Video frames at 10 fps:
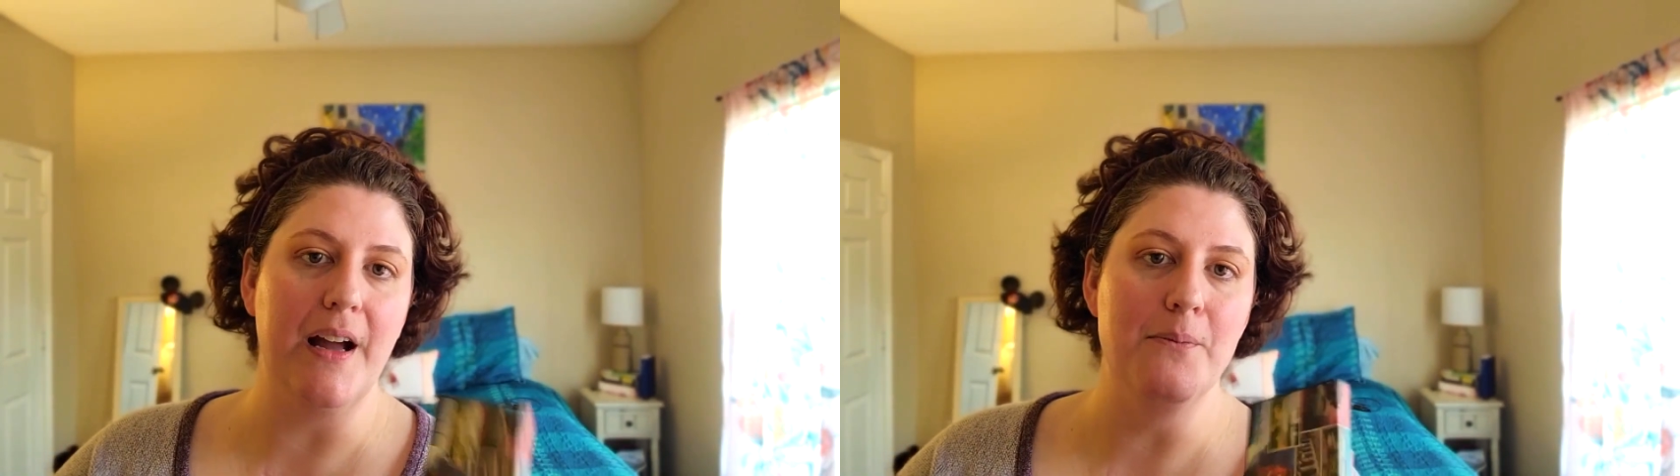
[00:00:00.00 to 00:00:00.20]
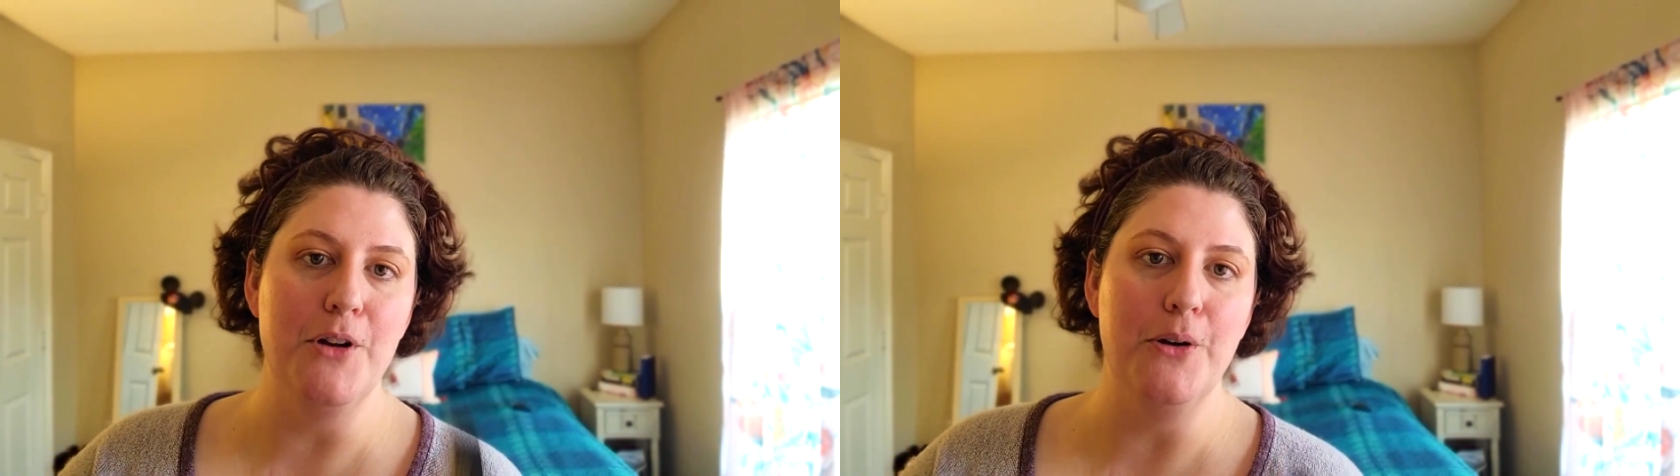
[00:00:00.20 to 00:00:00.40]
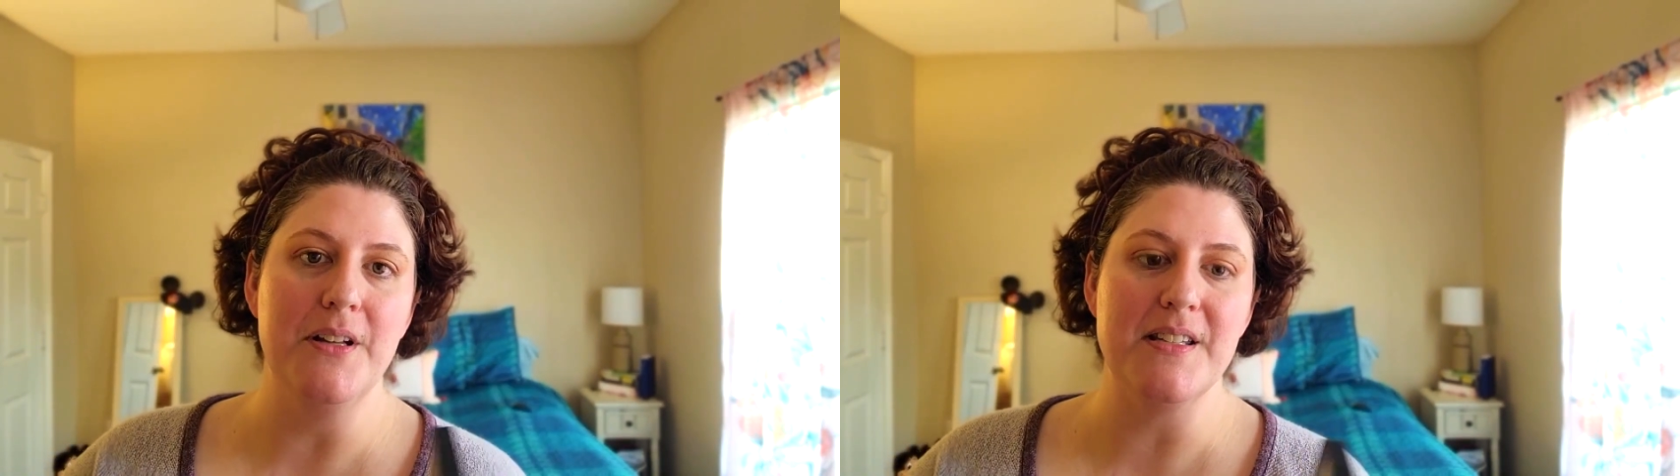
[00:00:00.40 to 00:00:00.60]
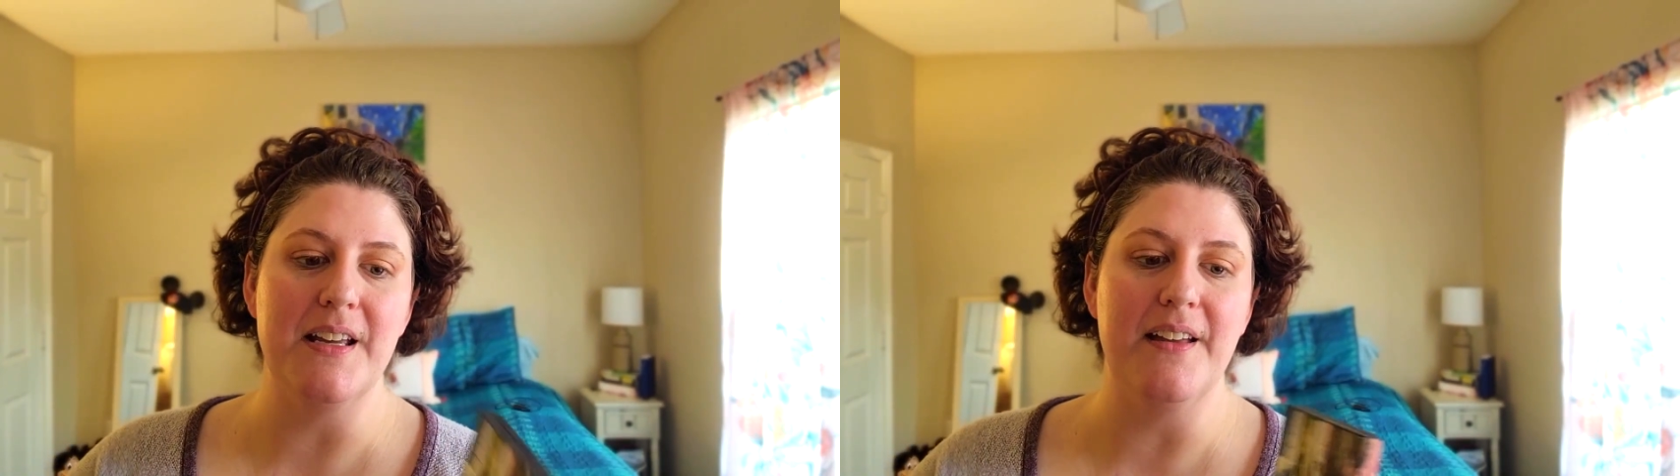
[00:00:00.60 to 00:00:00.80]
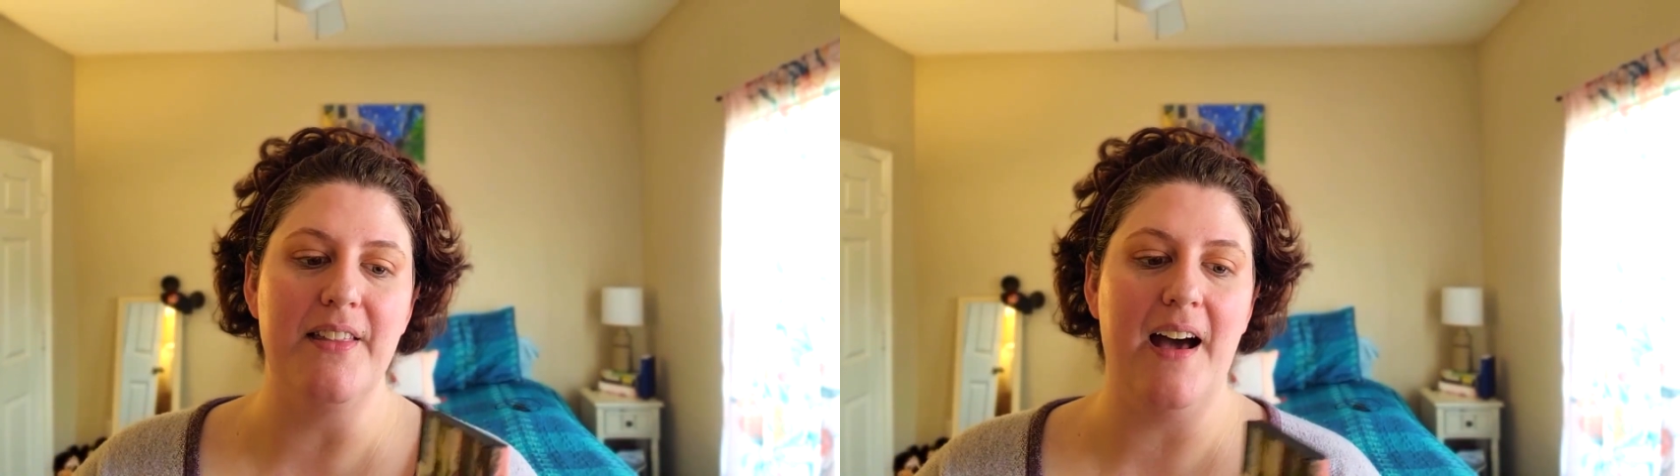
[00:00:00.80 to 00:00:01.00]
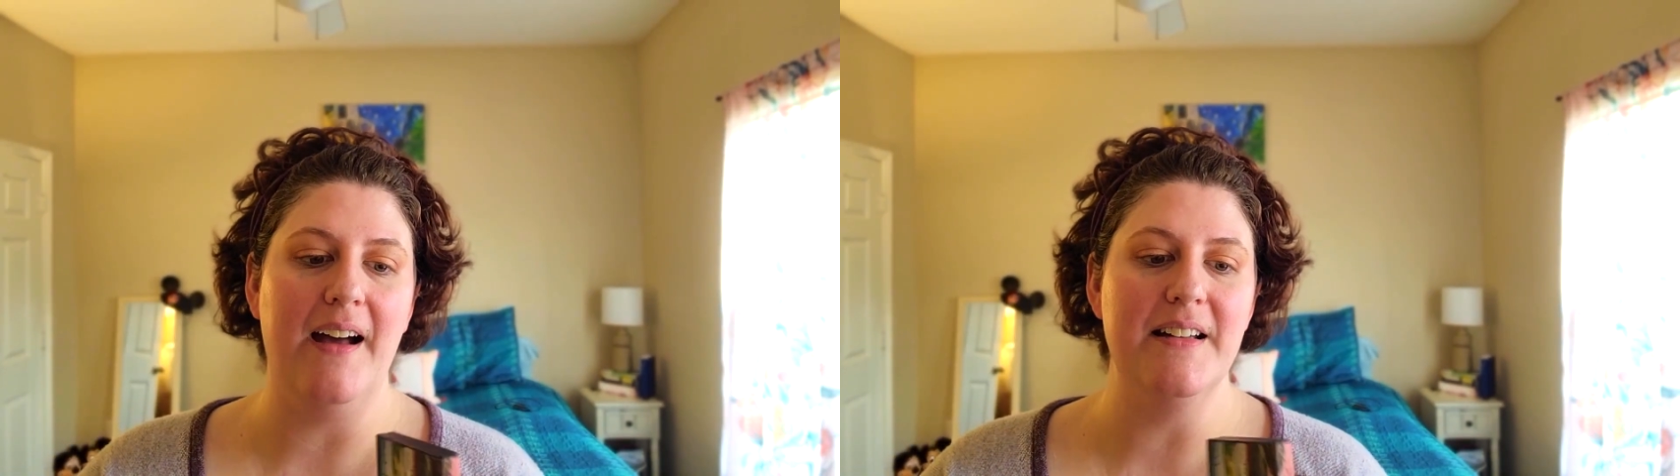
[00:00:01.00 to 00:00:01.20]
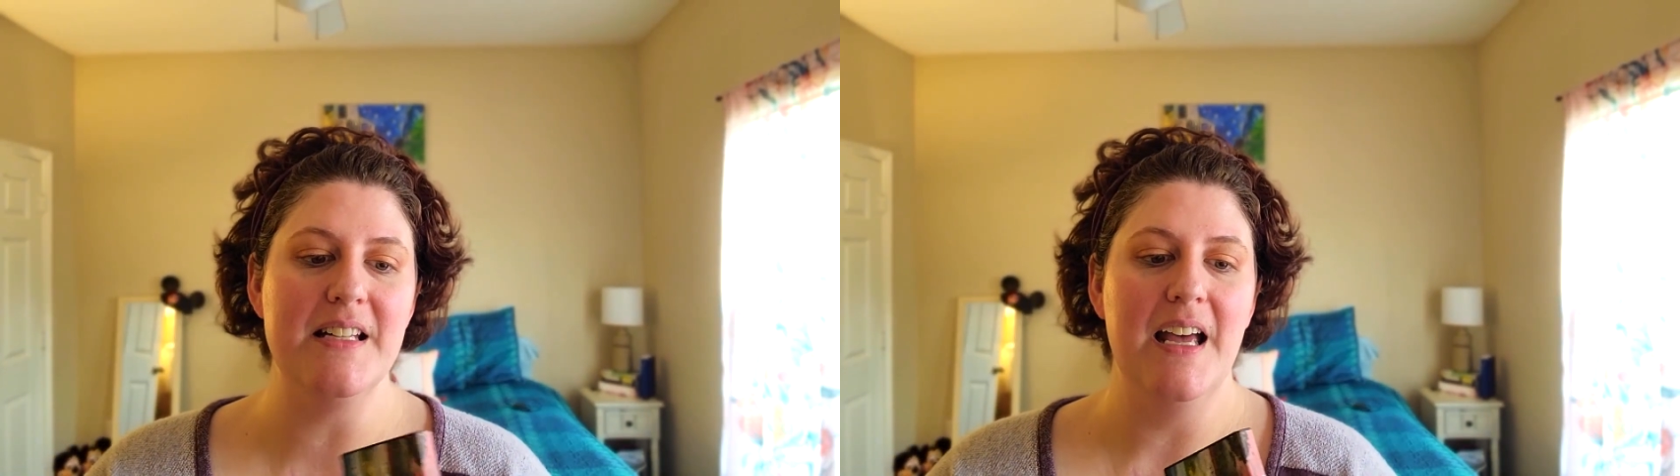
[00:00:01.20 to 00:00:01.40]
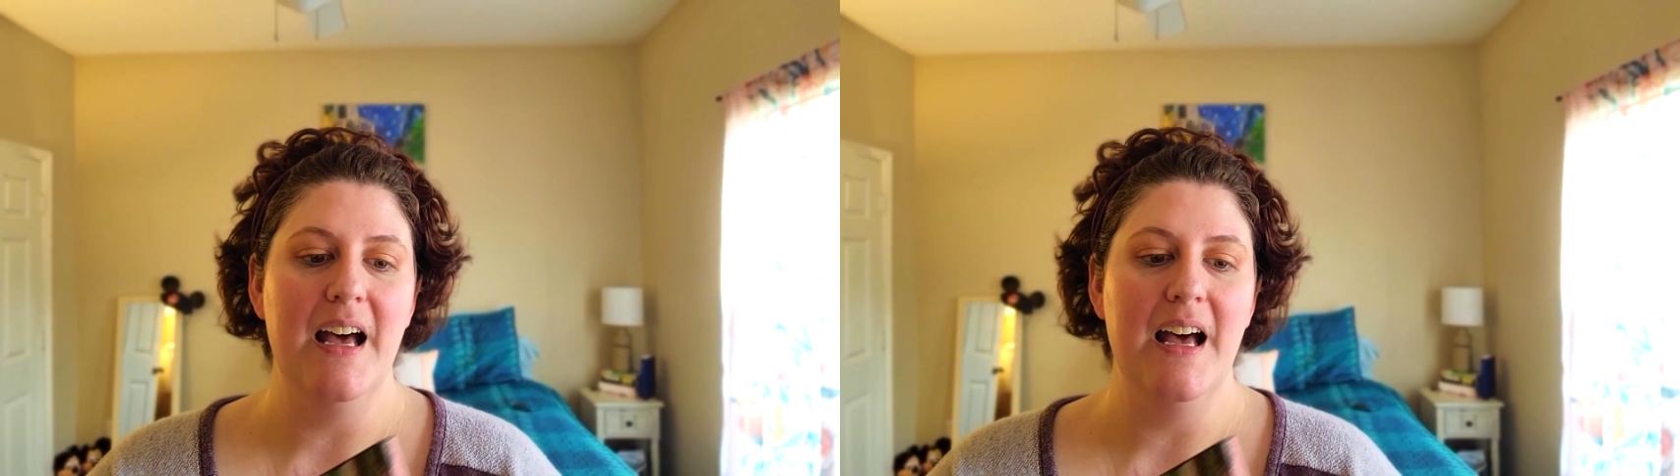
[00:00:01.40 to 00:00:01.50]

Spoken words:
I'm noticing that